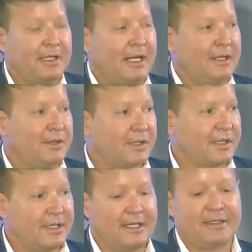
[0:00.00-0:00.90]
and you can
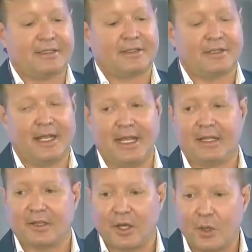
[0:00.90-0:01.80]
get a
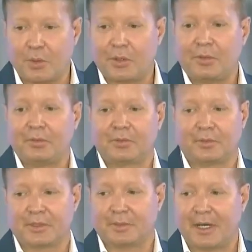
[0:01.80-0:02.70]
global
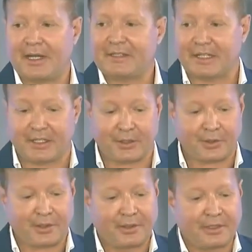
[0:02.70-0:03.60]
response, a
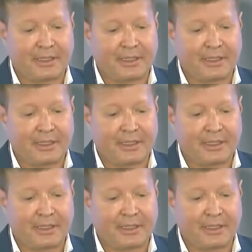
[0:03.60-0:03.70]
cure.